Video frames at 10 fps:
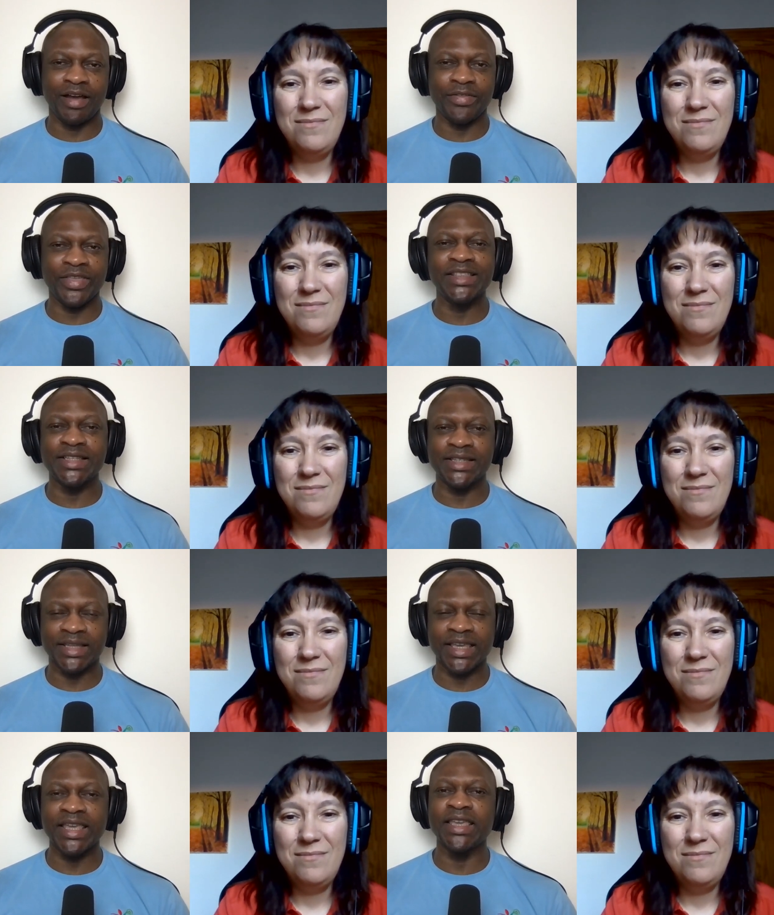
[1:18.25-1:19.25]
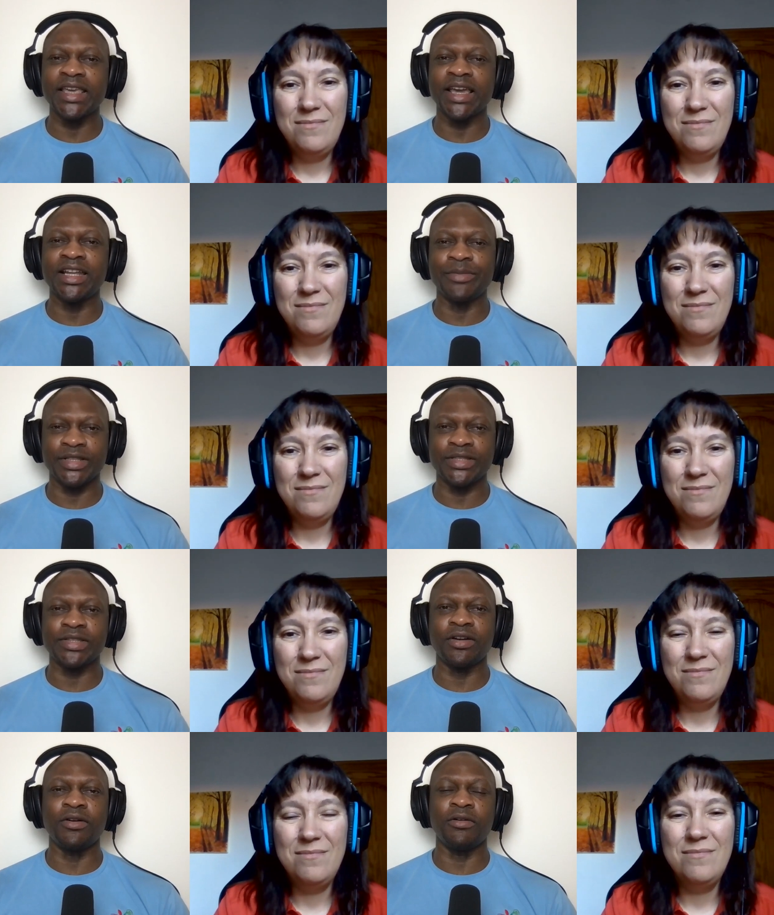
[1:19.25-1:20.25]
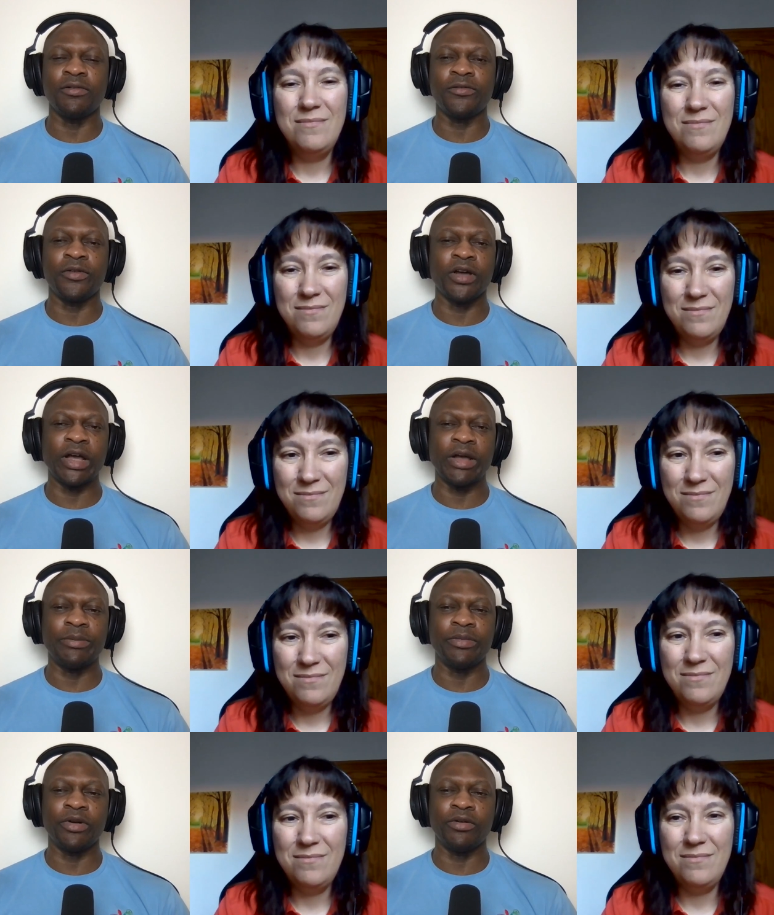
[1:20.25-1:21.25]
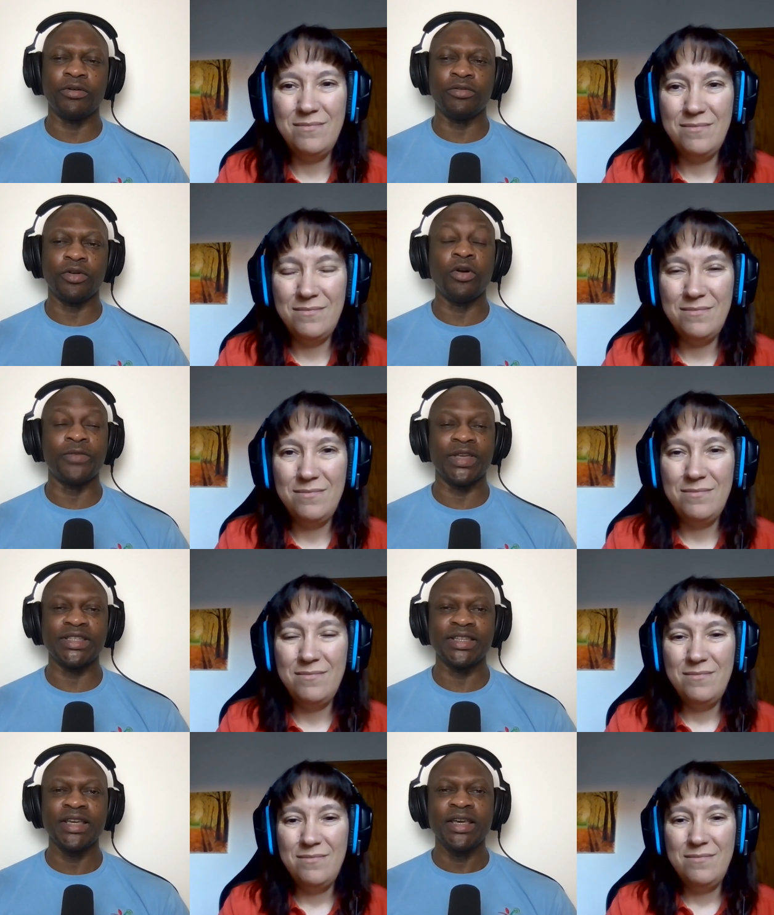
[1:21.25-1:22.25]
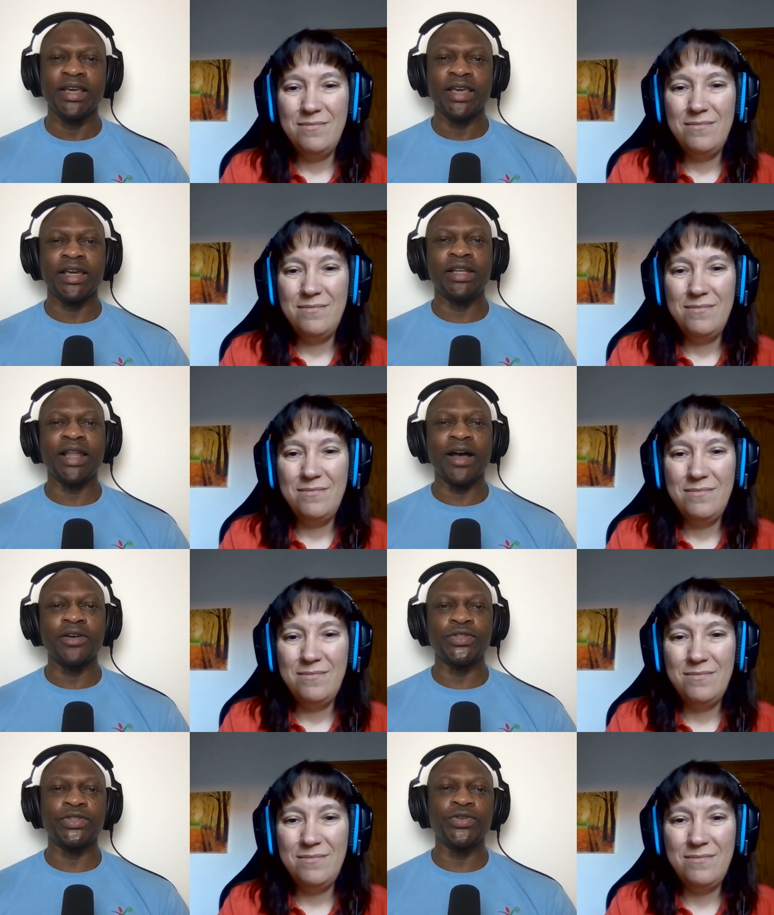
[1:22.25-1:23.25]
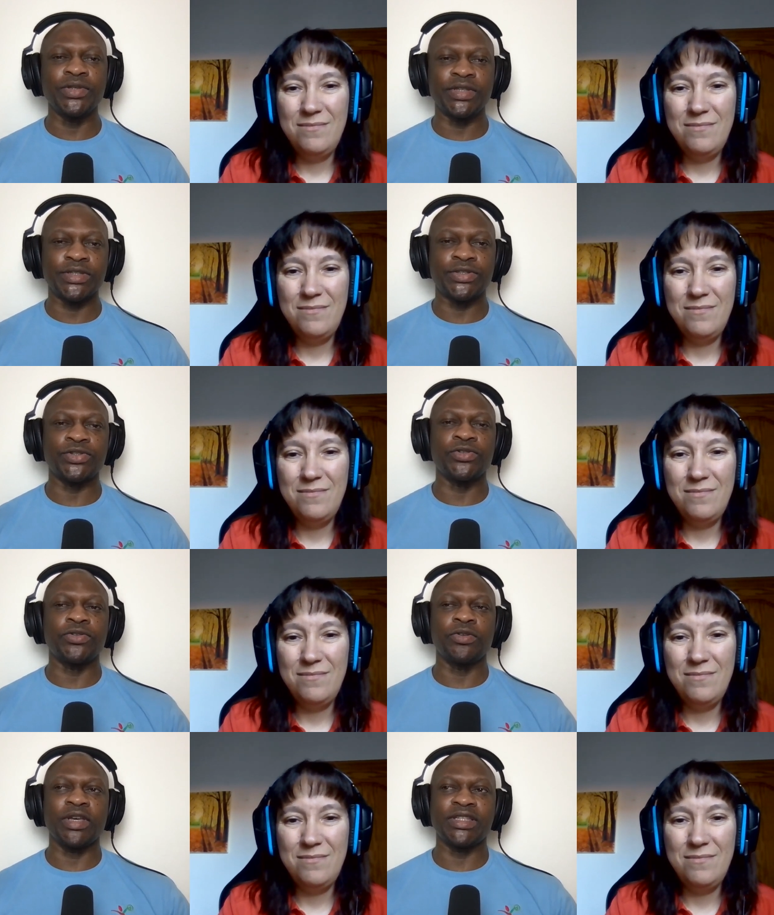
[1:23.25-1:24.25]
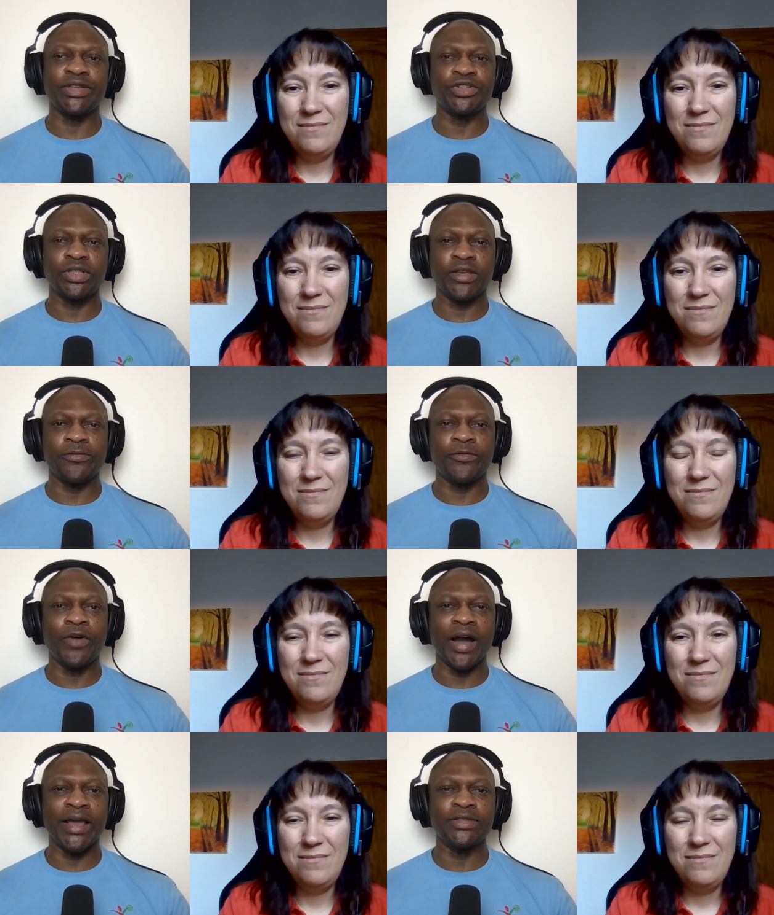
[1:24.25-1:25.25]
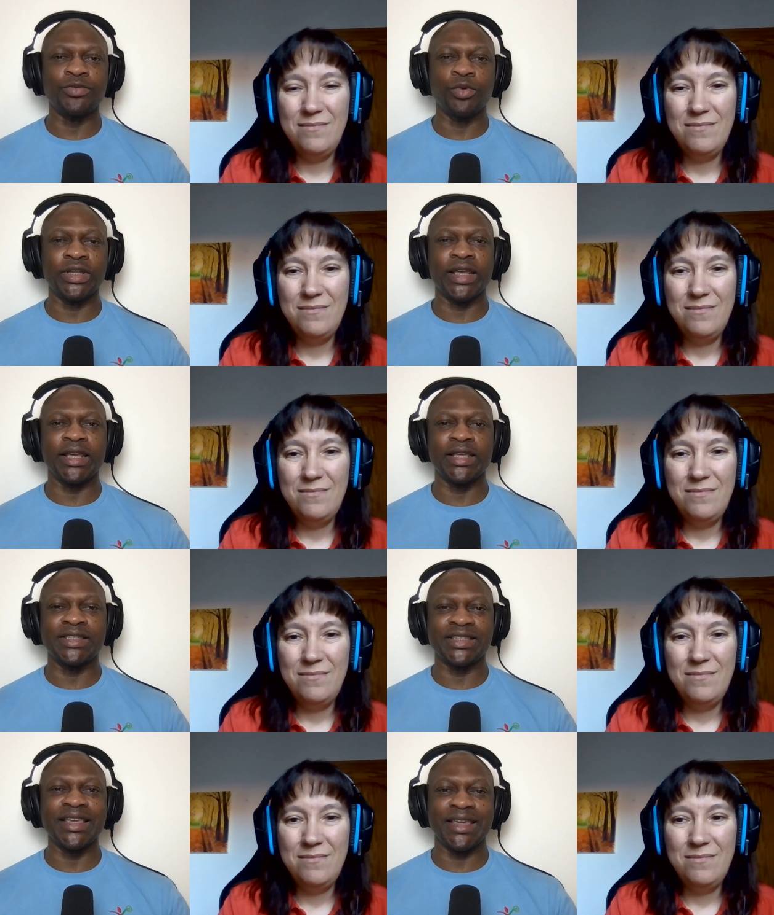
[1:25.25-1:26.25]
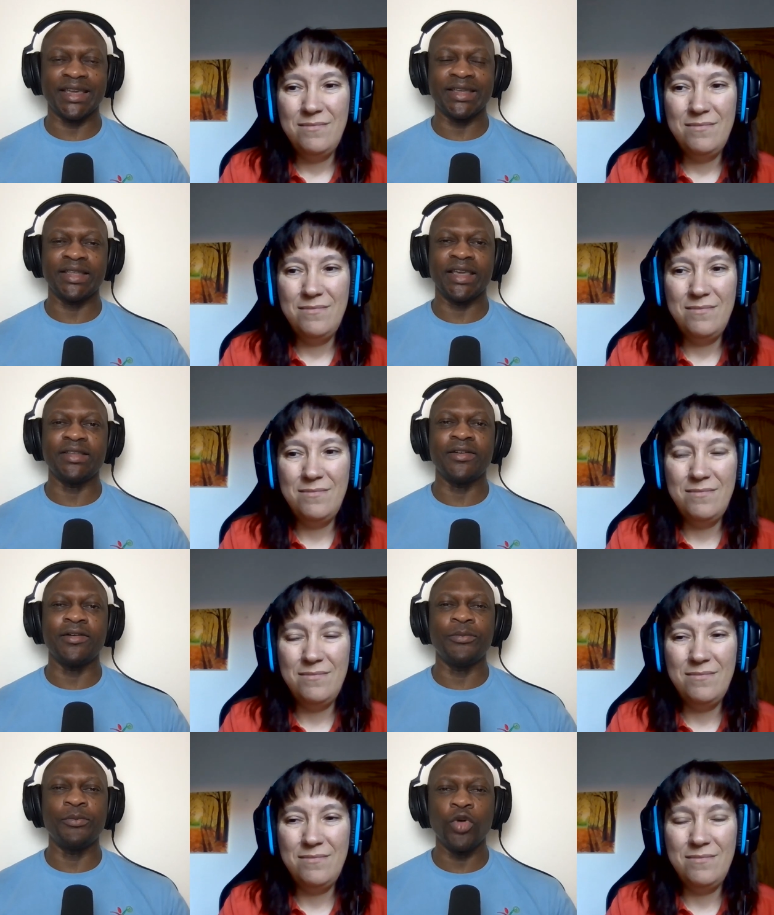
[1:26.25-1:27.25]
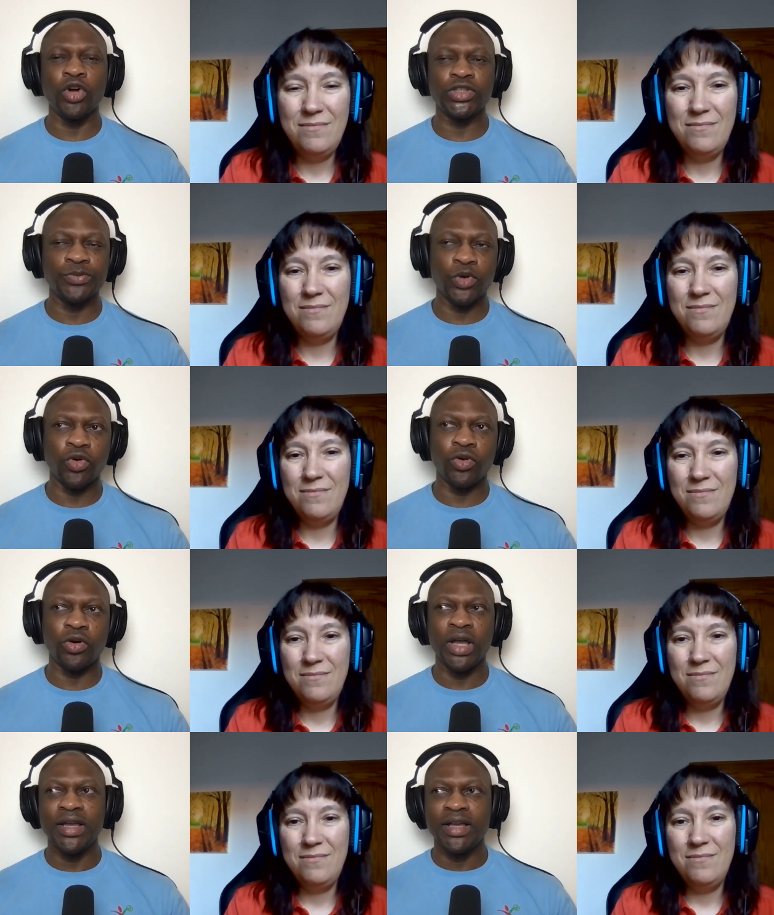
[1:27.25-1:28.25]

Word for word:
Speaker 1: I think this is a key element of um, of, of it it allows users to essentially find what they're seeking in a much more,